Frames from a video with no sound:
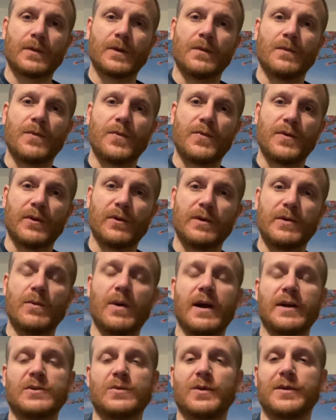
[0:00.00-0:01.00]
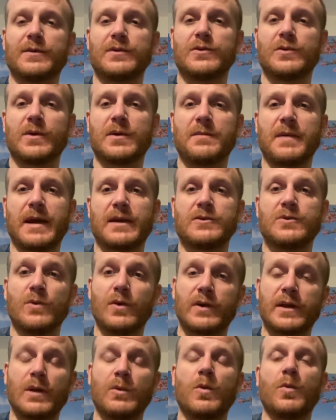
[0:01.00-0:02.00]
theory-wise what they're doing back to,
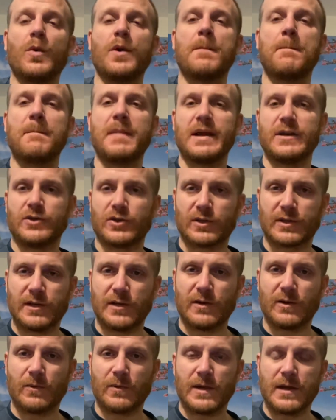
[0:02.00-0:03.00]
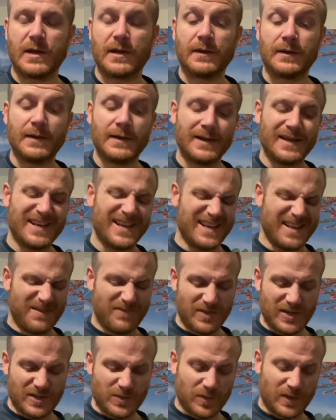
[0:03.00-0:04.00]
okay, well, what major key are we in?
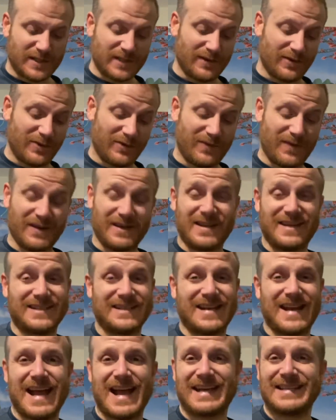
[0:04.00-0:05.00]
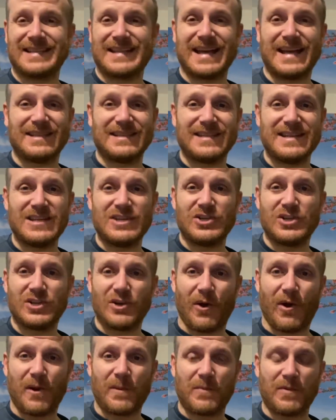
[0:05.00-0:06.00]
This one's a little funky because it has that D
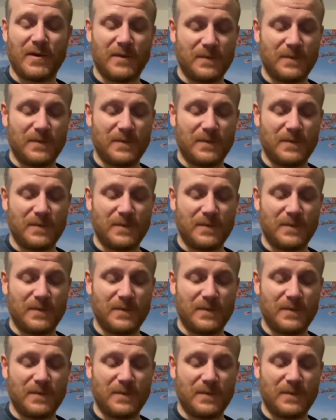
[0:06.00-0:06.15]
sharp.